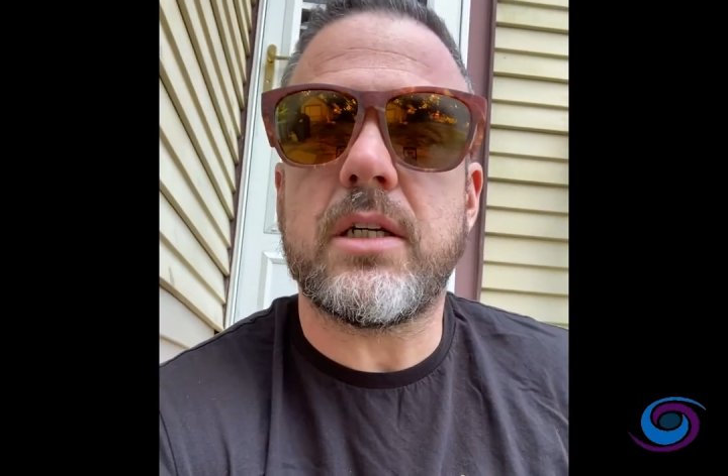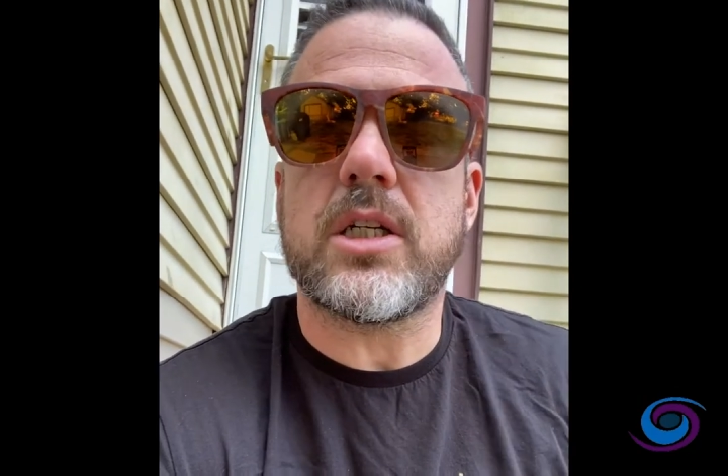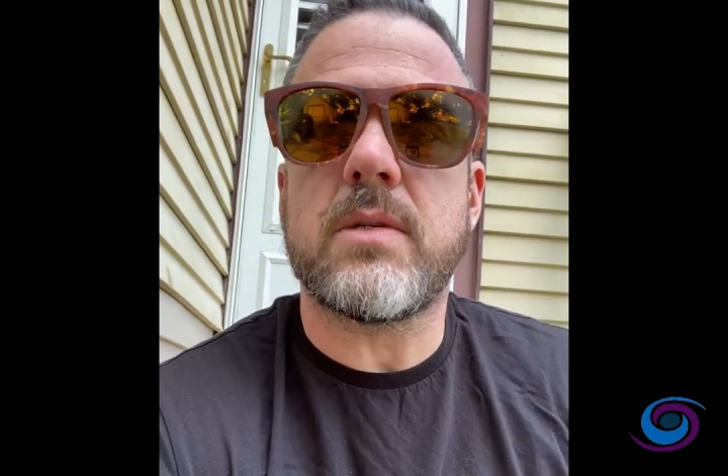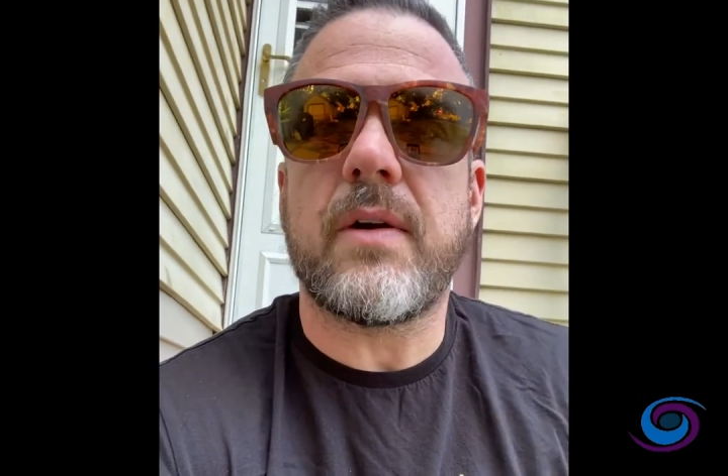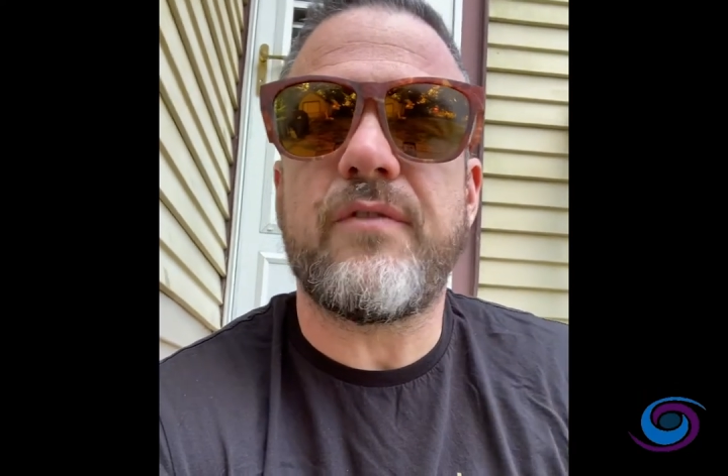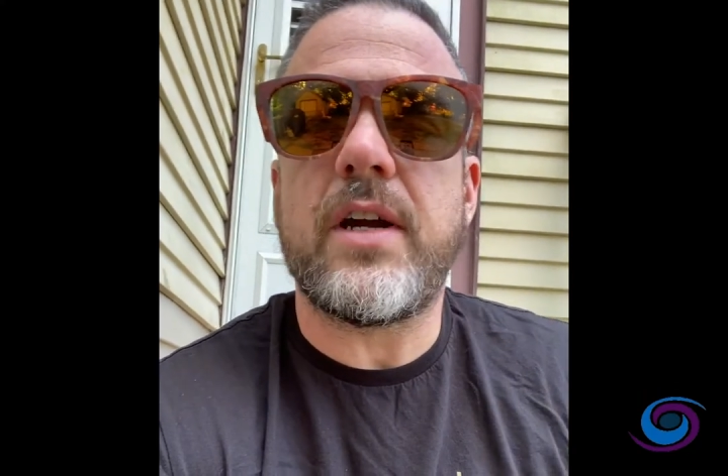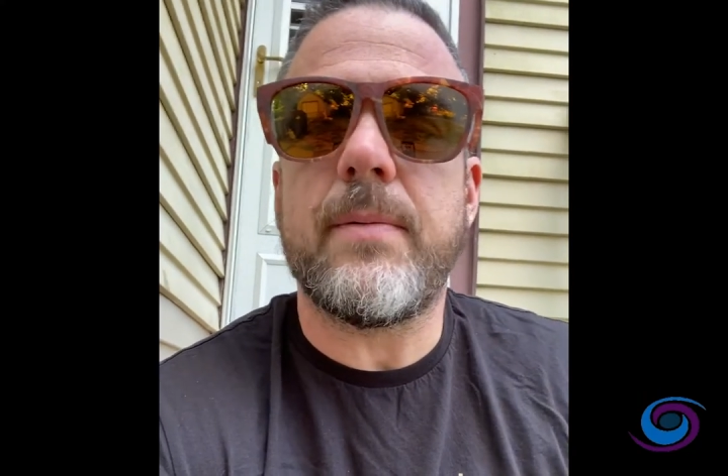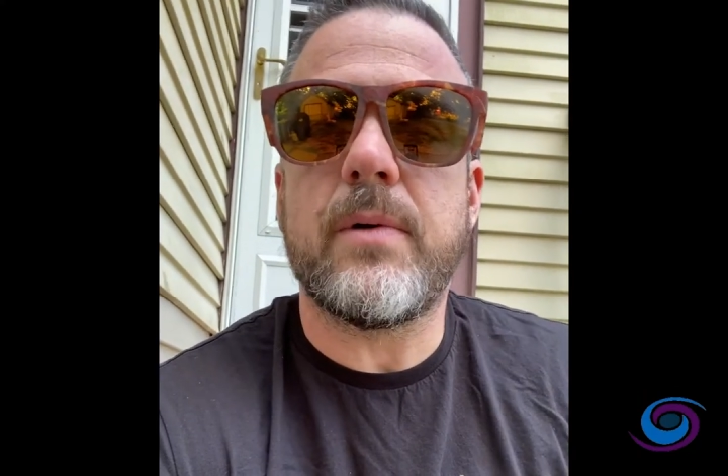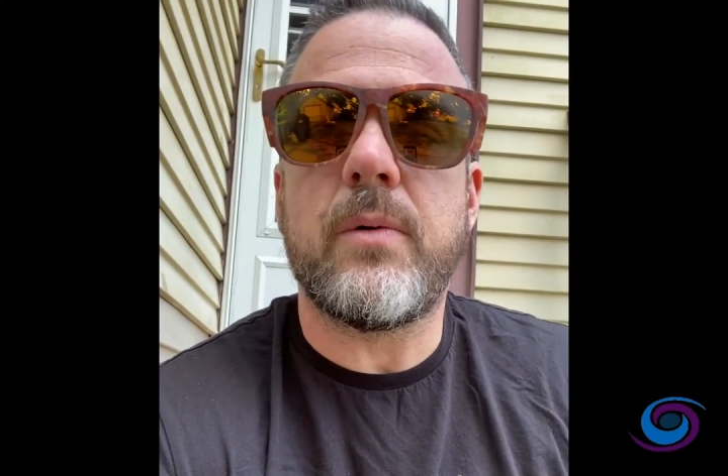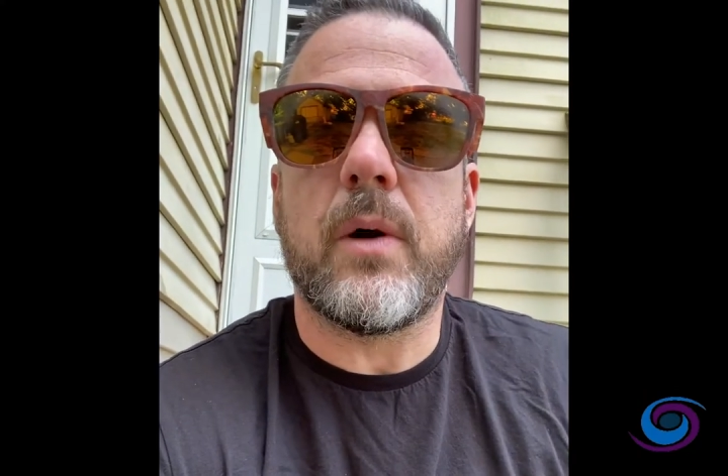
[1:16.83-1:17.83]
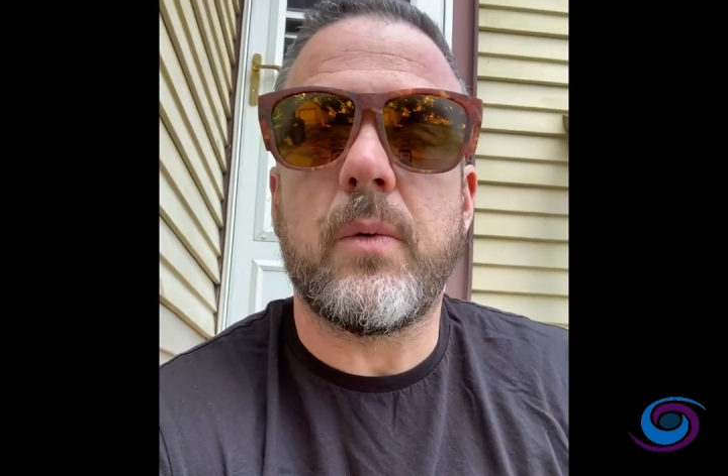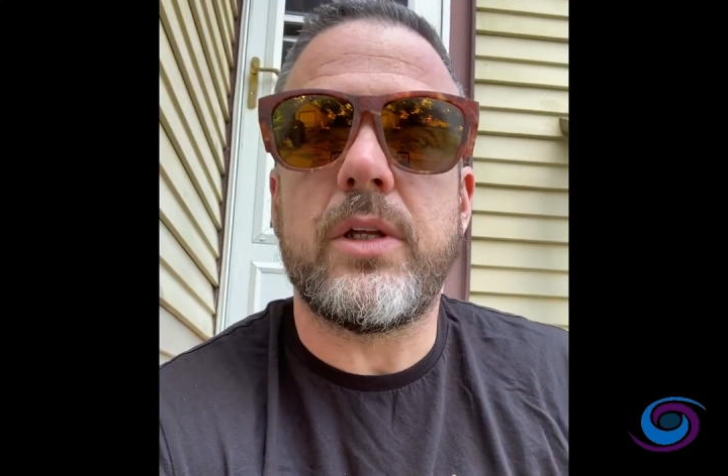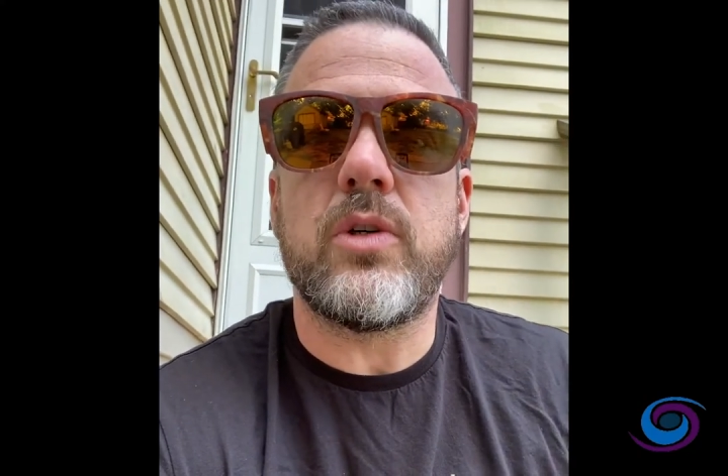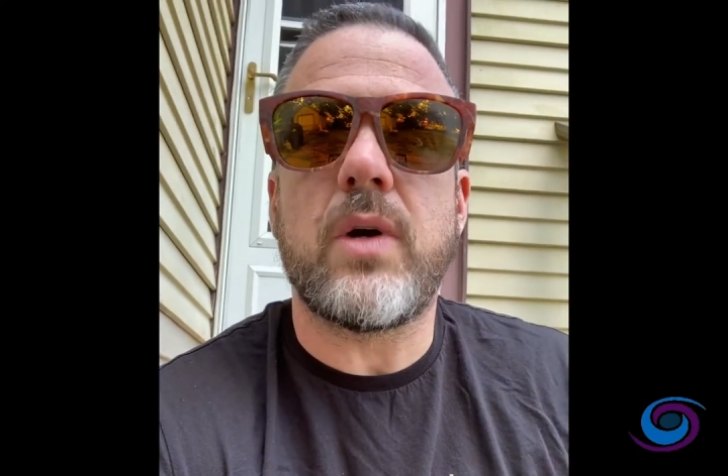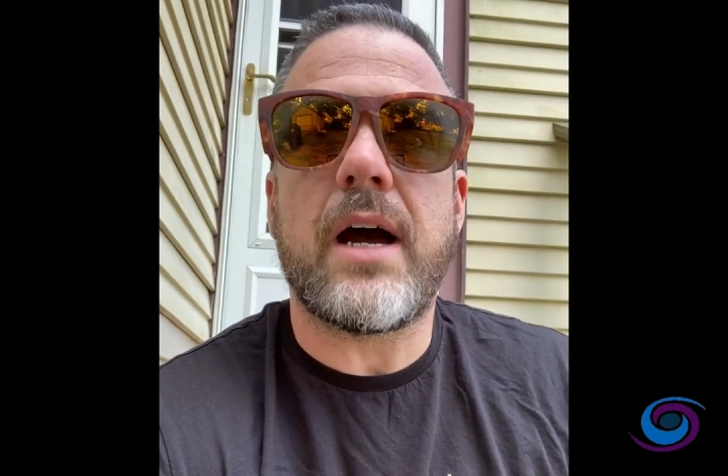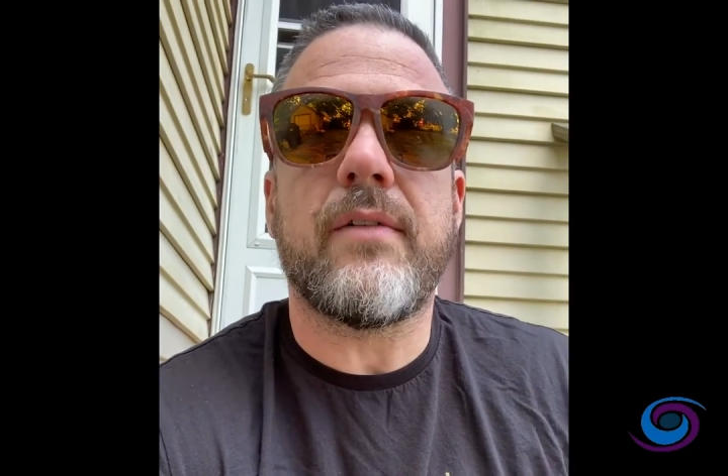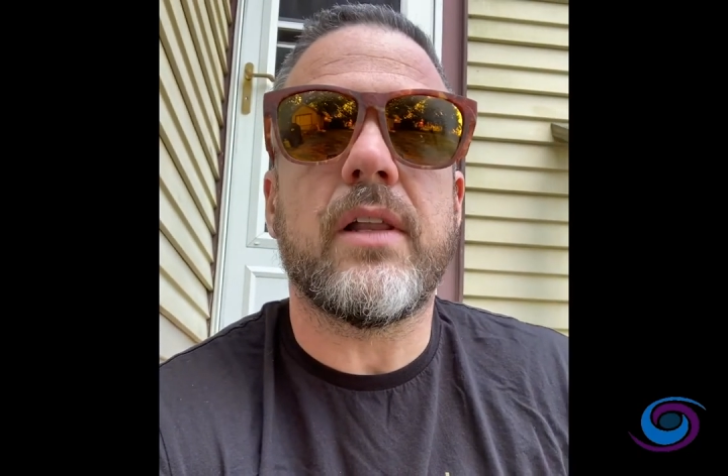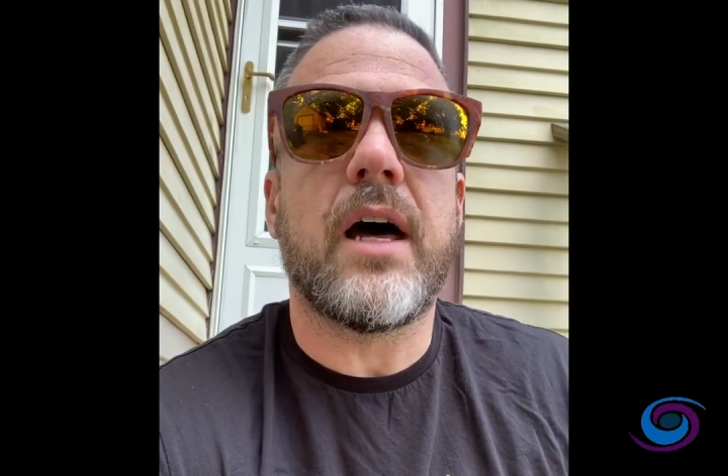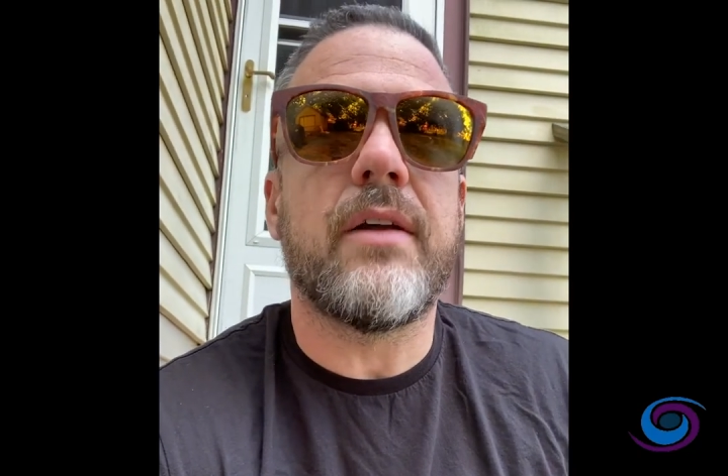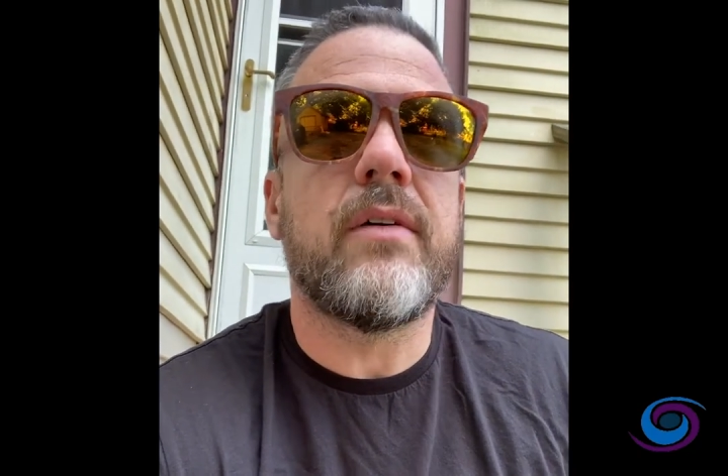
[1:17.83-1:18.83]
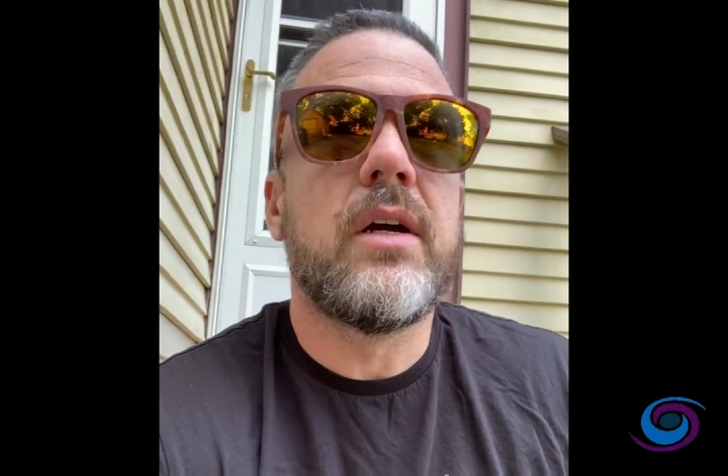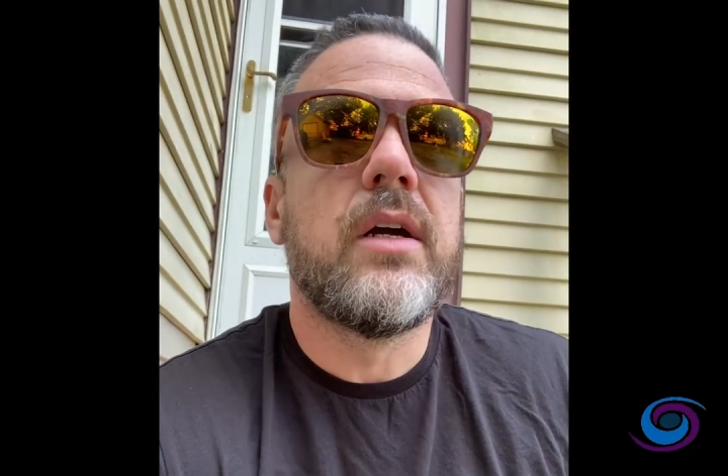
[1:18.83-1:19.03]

touches my family, where we do have a lot of